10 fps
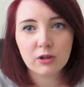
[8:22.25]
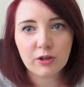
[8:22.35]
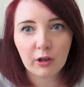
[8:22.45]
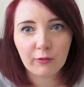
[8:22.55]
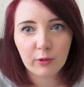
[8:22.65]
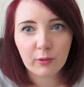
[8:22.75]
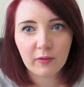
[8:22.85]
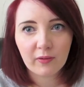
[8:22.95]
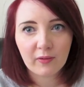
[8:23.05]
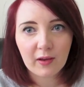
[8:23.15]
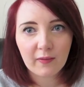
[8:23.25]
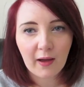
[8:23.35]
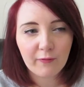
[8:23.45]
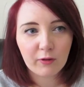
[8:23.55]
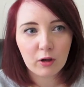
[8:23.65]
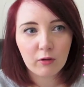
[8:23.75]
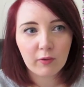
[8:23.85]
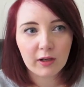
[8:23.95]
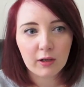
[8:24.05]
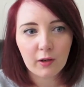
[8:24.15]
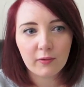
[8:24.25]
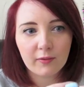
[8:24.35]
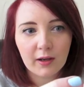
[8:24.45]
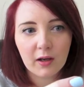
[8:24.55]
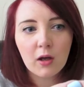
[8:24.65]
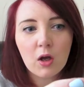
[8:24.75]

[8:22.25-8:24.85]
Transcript: I don't know if you can see that if you look really closely,